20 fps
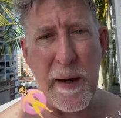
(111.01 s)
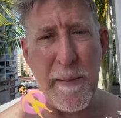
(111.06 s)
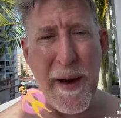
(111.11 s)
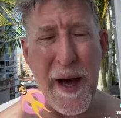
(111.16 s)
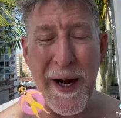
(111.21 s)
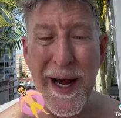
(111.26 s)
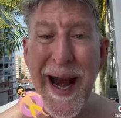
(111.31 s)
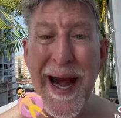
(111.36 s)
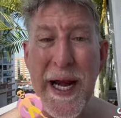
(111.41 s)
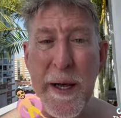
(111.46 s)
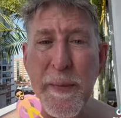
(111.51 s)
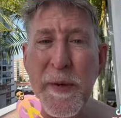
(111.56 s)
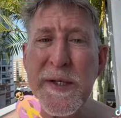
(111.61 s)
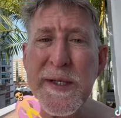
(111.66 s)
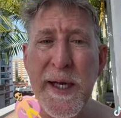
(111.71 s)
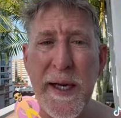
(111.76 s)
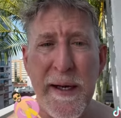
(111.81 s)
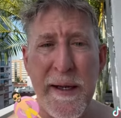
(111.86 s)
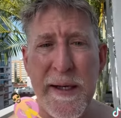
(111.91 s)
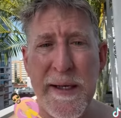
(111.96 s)
about
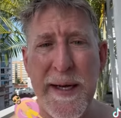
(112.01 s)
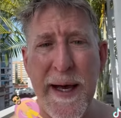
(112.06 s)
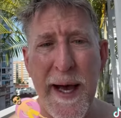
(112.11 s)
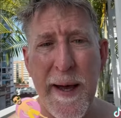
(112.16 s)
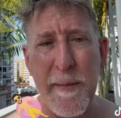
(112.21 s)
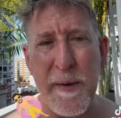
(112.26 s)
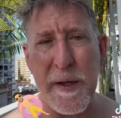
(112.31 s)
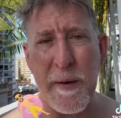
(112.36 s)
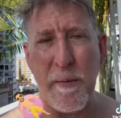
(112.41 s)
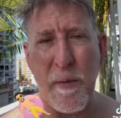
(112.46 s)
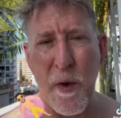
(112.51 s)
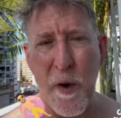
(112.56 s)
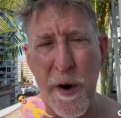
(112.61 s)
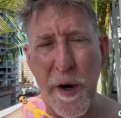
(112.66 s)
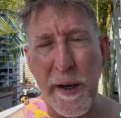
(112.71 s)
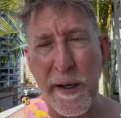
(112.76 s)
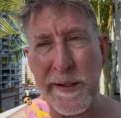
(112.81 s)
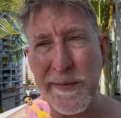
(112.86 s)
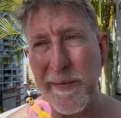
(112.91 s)
80% of the time in the mornings.